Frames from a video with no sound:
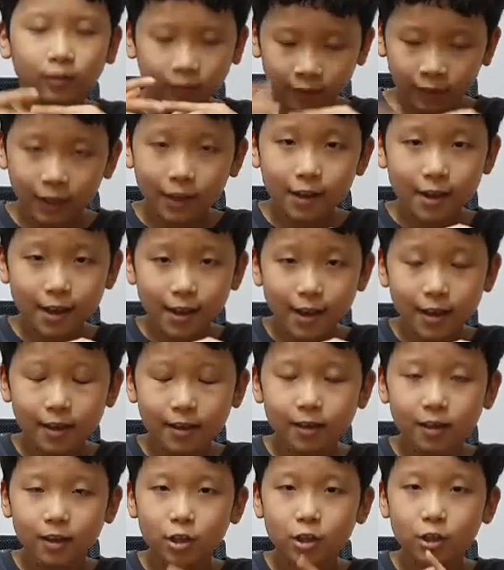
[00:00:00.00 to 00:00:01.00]

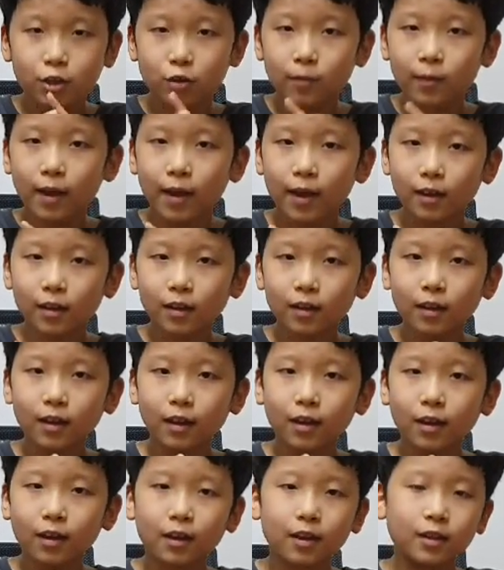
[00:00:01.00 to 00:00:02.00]
in
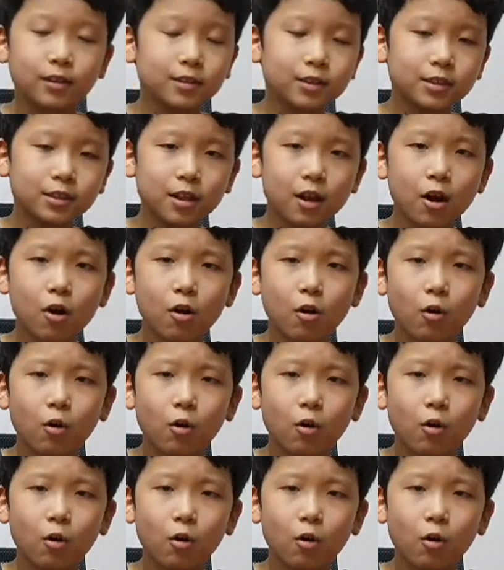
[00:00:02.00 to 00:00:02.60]
humanity, and so